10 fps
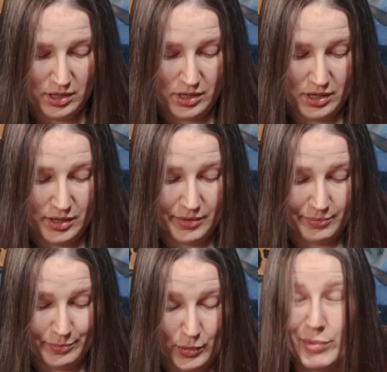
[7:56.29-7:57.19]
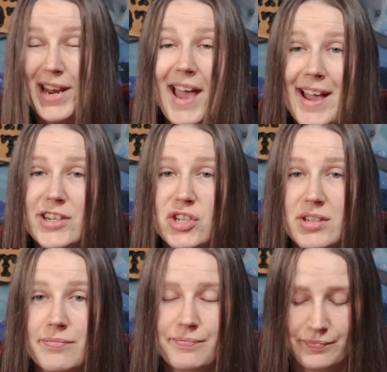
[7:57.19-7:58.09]

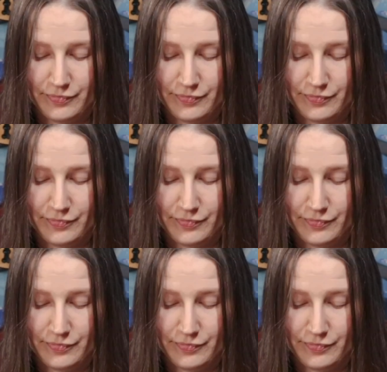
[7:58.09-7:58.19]
reaction